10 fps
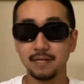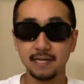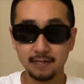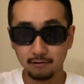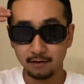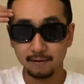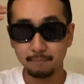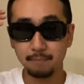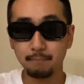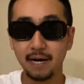in your
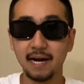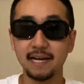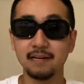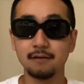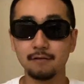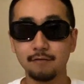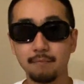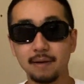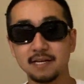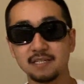mind of
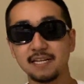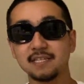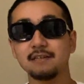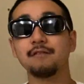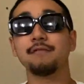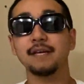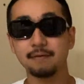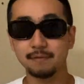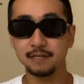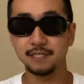imagination of
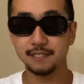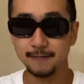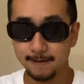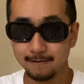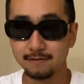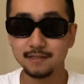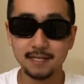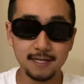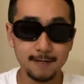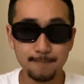image, you
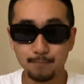see?